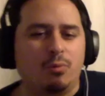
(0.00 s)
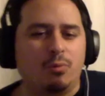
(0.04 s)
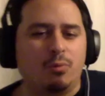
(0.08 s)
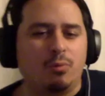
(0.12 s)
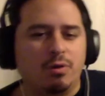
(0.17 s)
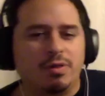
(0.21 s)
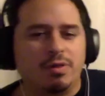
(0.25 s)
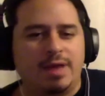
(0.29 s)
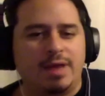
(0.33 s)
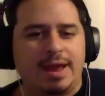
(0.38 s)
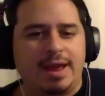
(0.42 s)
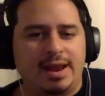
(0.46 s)
of
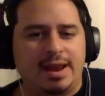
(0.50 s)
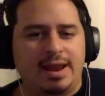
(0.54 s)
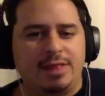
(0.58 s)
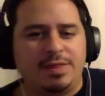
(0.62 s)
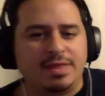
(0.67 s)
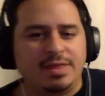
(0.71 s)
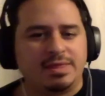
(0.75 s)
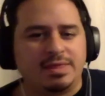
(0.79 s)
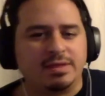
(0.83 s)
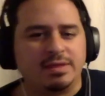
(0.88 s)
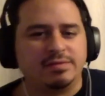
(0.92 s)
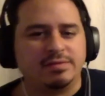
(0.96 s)
that, and I
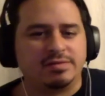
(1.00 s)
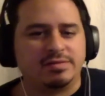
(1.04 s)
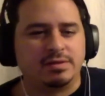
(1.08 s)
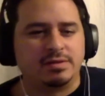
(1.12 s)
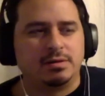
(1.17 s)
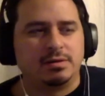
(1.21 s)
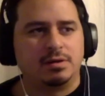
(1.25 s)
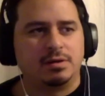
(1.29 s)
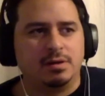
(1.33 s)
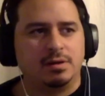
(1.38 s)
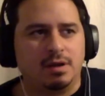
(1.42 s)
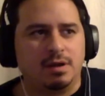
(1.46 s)
think there's
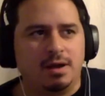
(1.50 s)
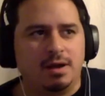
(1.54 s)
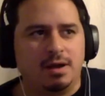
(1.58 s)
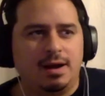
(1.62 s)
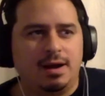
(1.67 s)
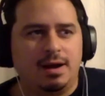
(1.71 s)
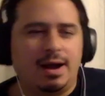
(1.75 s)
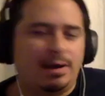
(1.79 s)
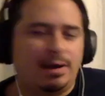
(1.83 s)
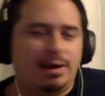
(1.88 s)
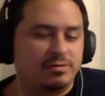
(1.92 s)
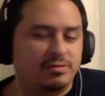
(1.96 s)

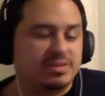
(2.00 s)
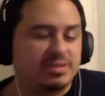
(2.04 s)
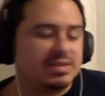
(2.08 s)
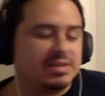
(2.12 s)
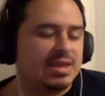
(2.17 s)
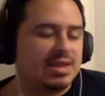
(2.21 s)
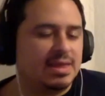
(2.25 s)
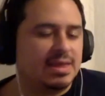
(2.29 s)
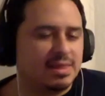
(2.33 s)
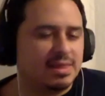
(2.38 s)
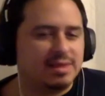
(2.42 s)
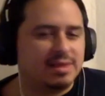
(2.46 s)
I'll
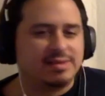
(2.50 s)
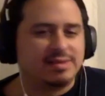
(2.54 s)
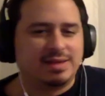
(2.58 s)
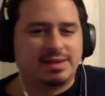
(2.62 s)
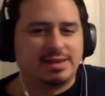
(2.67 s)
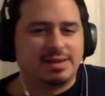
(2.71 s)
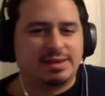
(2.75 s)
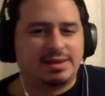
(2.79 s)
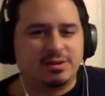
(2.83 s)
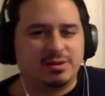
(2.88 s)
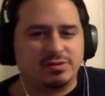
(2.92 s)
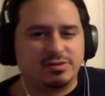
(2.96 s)
say this,
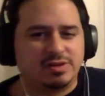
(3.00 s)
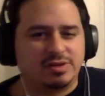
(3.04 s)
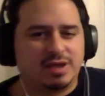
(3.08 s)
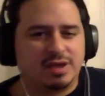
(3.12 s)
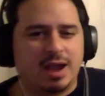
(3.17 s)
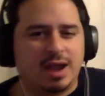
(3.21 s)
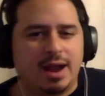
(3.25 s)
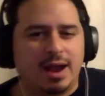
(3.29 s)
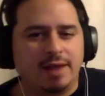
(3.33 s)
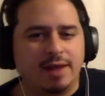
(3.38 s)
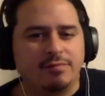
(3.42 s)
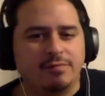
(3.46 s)
like there's a
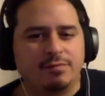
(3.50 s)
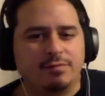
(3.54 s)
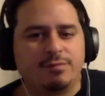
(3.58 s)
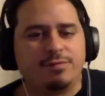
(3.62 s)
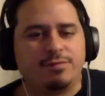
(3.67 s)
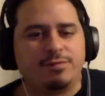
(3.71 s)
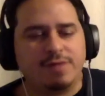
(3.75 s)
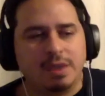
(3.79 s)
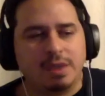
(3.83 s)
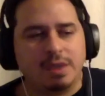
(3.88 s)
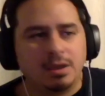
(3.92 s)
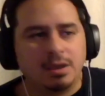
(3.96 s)
kind of a
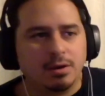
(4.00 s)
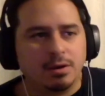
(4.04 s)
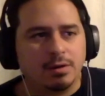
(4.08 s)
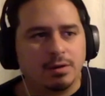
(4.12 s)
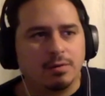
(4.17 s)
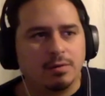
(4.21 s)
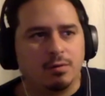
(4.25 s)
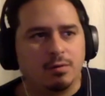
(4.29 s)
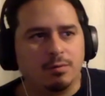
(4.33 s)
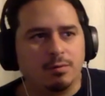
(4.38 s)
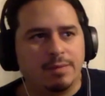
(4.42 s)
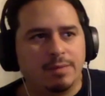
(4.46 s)
fear
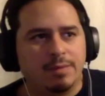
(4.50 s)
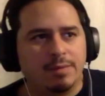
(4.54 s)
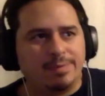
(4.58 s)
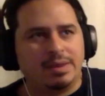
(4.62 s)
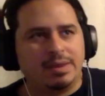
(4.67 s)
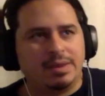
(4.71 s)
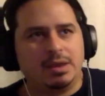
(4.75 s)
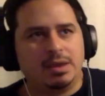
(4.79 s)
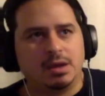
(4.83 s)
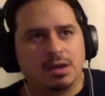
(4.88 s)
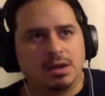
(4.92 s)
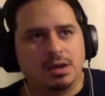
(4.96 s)
or
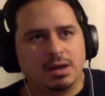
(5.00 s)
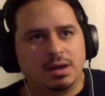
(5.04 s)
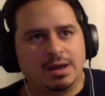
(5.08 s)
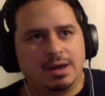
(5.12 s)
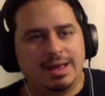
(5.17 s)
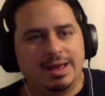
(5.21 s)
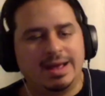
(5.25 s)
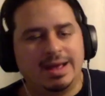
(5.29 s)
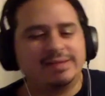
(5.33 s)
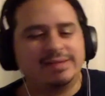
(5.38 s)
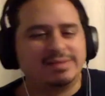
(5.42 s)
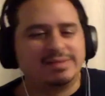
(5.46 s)
maybe a
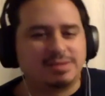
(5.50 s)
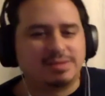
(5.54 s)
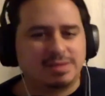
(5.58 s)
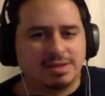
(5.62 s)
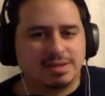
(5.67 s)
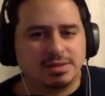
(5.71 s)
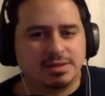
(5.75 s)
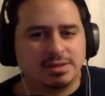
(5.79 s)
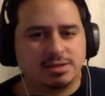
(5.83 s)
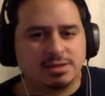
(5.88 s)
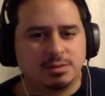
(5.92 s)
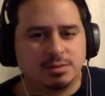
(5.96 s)

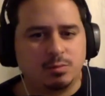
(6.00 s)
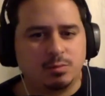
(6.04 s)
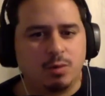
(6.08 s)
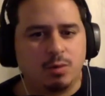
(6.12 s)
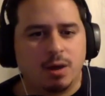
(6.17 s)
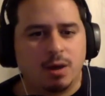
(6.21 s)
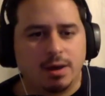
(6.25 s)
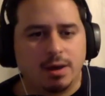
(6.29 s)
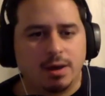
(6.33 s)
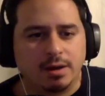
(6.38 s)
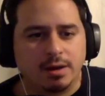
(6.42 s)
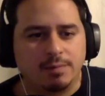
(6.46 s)
hesitance in
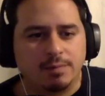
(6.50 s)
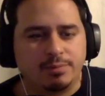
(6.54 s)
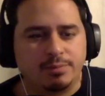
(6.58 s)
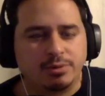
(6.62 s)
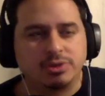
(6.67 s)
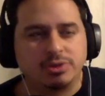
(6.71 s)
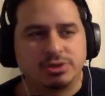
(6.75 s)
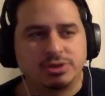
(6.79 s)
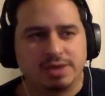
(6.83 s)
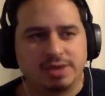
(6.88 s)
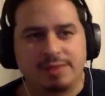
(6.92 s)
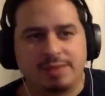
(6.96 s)
wanting to
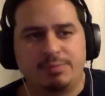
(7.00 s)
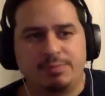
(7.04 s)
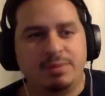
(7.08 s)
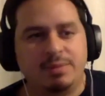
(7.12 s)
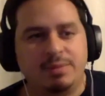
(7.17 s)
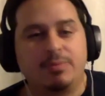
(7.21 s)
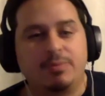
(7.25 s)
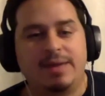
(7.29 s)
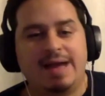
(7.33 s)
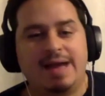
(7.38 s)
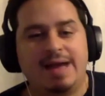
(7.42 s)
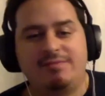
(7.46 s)
push like
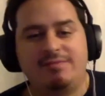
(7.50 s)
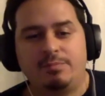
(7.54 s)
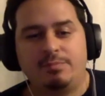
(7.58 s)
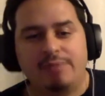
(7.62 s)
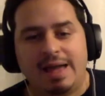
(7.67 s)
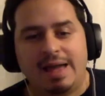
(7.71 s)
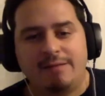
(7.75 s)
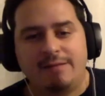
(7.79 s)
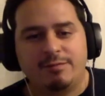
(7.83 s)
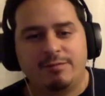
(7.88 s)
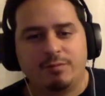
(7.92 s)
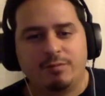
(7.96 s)
people that have a
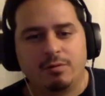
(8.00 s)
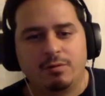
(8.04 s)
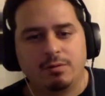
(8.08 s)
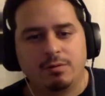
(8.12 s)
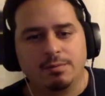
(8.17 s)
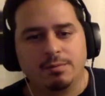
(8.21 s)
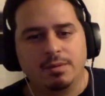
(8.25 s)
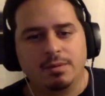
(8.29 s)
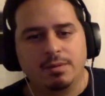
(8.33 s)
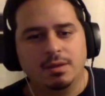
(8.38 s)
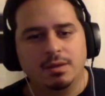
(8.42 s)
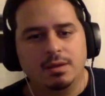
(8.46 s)

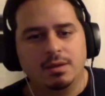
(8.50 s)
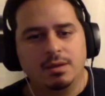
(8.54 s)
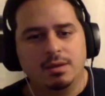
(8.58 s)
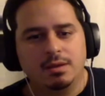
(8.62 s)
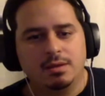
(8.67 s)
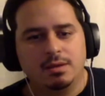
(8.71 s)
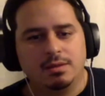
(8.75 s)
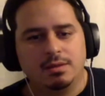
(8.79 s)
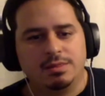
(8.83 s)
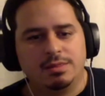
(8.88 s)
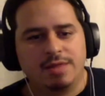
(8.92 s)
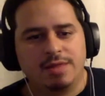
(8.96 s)
platform
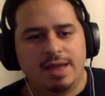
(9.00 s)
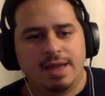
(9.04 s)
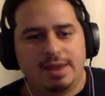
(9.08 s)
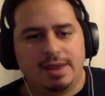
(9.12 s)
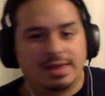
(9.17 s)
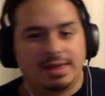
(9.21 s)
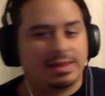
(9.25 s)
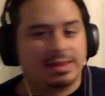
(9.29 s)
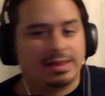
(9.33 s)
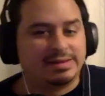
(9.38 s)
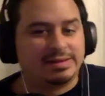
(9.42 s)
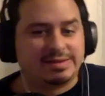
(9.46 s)
that,
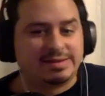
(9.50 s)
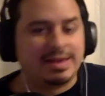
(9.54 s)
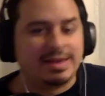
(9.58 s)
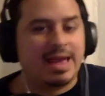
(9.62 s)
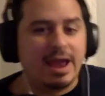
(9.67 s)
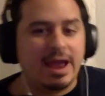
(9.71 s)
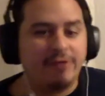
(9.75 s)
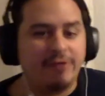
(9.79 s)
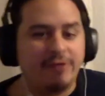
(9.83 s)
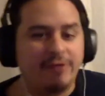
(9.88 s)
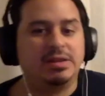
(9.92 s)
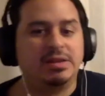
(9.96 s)
like, let's say
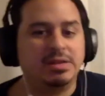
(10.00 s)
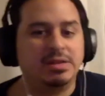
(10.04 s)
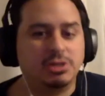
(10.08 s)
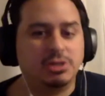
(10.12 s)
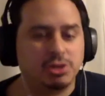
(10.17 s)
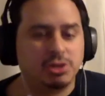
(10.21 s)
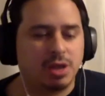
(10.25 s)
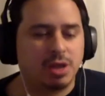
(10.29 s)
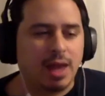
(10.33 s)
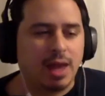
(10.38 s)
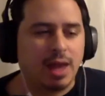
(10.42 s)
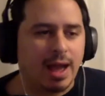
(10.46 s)
Eric D.
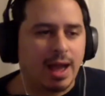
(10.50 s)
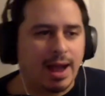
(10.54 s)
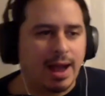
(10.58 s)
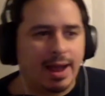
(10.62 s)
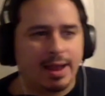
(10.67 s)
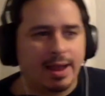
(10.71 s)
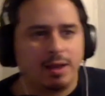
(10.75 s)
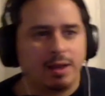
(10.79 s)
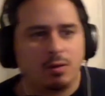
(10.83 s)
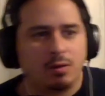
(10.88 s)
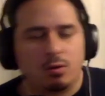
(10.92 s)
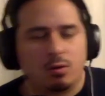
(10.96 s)

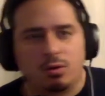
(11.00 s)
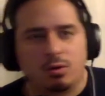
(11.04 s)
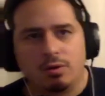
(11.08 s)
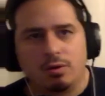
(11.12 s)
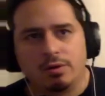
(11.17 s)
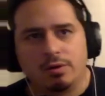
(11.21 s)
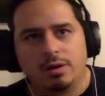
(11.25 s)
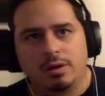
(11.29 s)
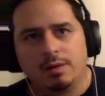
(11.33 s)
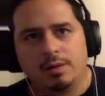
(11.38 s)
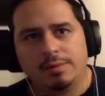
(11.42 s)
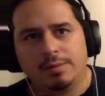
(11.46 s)
July,
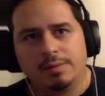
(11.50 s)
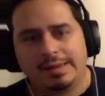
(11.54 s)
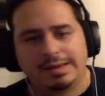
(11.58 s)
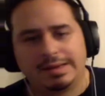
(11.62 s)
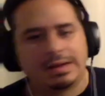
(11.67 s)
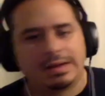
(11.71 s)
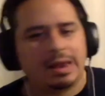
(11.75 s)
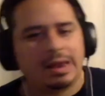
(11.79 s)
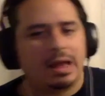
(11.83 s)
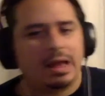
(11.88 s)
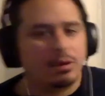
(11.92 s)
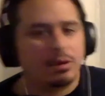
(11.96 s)
or like a
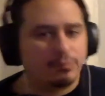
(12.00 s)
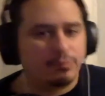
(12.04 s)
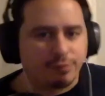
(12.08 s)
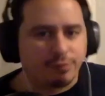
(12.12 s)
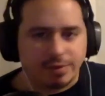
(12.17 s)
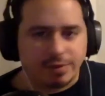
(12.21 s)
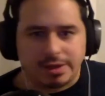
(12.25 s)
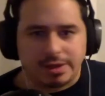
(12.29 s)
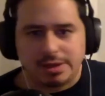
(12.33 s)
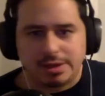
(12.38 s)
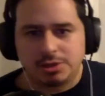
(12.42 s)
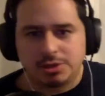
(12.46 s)

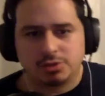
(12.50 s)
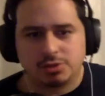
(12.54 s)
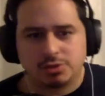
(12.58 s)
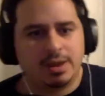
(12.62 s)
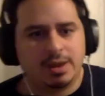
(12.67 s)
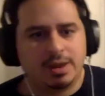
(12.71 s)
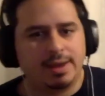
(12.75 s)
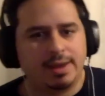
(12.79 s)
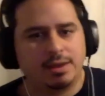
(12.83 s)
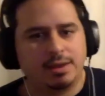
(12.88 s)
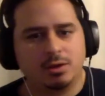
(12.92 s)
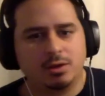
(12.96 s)
Clownfish, or
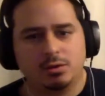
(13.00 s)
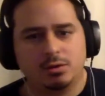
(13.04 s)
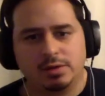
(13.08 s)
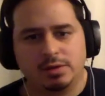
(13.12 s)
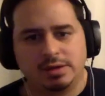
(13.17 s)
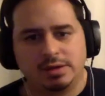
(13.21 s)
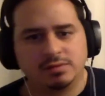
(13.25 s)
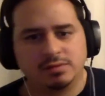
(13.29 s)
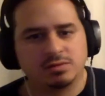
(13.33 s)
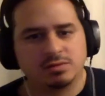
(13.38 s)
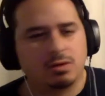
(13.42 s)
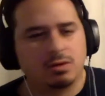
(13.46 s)
like,
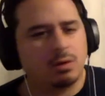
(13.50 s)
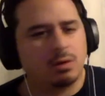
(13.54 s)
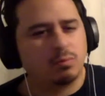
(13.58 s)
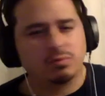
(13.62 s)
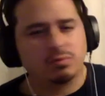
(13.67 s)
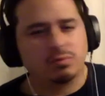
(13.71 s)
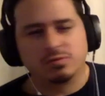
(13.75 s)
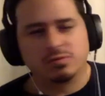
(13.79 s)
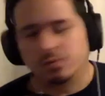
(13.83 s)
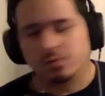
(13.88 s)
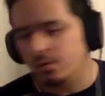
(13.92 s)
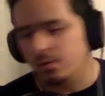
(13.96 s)
like a Star
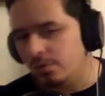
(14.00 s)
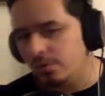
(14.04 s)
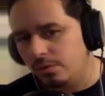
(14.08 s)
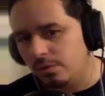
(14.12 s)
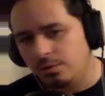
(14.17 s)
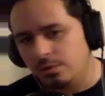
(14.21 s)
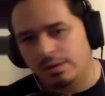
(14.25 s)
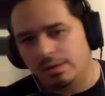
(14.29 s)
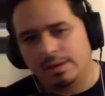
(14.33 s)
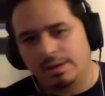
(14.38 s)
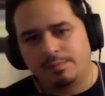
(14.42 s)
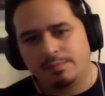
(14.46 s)
Wars Girl,
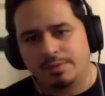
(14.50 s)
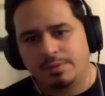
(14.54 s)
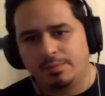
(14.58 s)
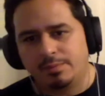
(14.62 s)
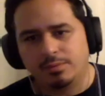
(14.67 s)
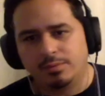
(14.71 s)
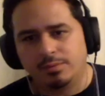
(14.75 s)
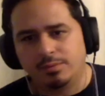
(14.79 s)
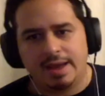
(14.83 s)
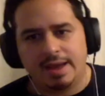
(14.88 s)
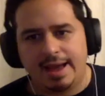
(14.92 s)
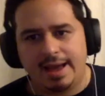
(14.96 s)
or like
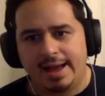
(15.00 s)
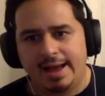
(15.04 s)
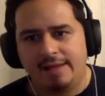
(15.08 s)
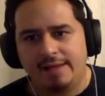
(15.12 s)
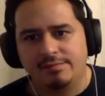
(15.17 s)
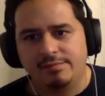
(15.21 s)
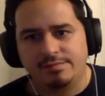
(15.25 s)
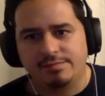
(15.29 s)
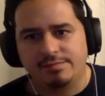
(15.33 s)
people that have,